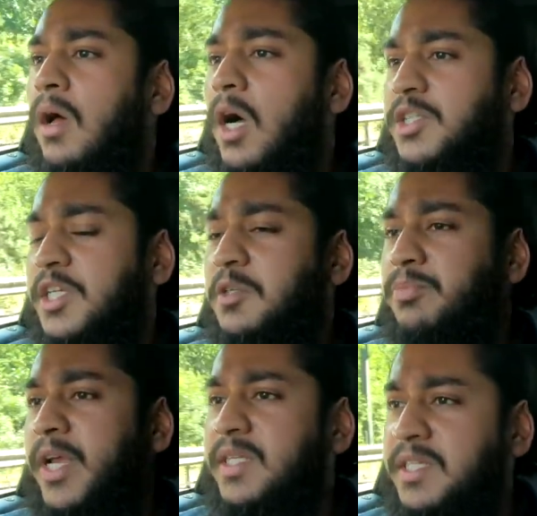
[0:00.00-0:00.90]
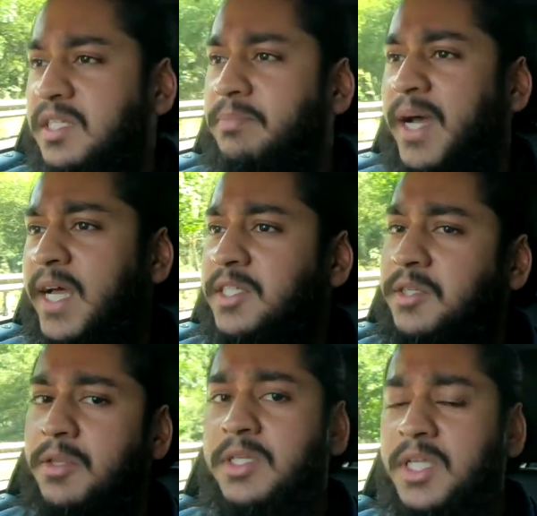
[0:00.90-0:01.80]
I changed the brake discs and pads,
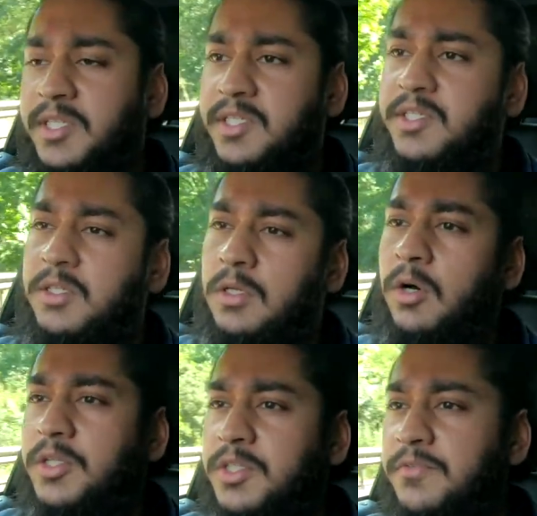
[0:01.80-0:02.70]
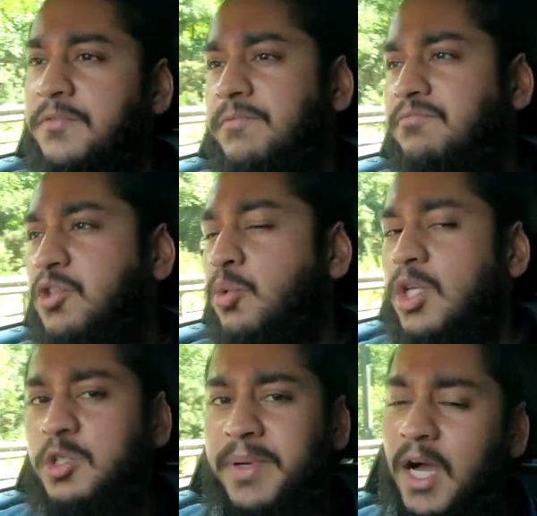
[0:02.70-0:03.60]
so the discs cost
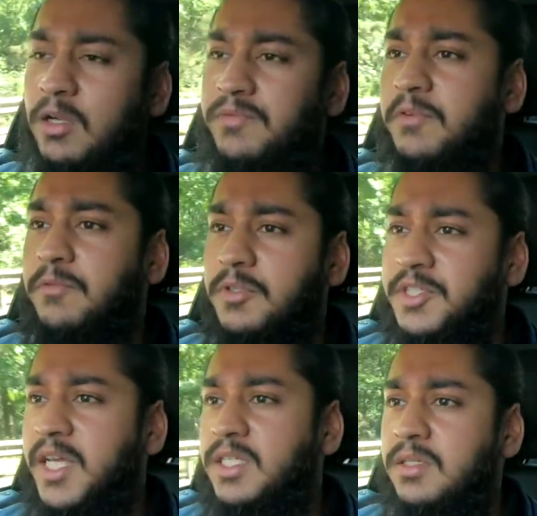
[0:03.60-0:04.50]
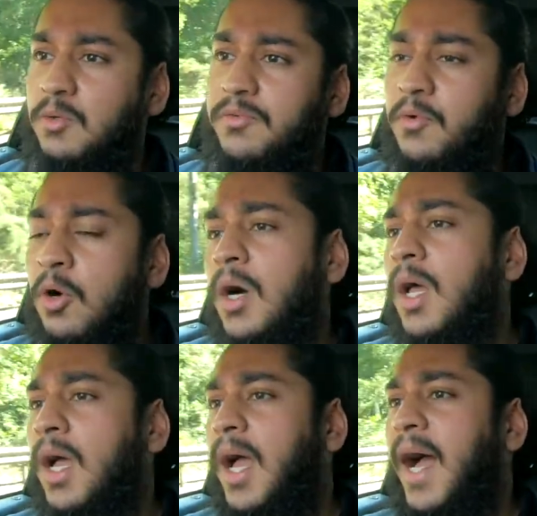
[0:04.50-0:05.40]
£200 for the full set, all four,
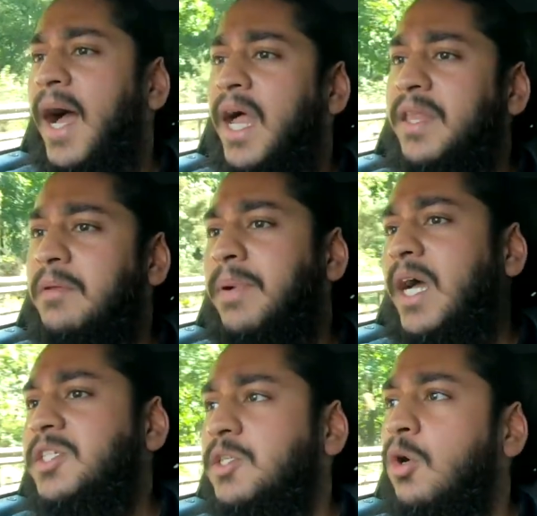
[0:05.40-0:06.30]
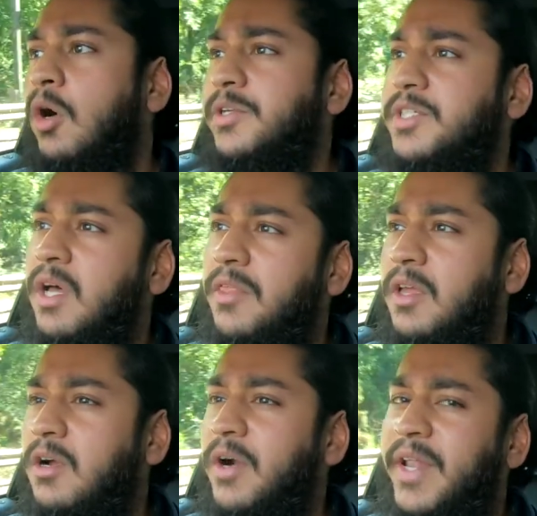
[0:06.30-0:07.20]
and the pads cost, I
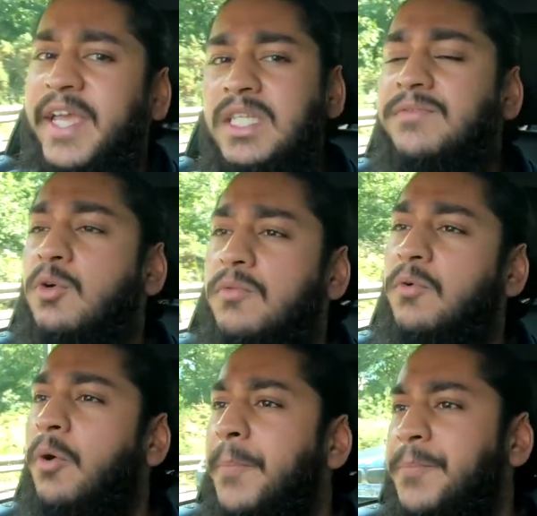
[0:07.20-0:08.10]
think, around 80 for all four.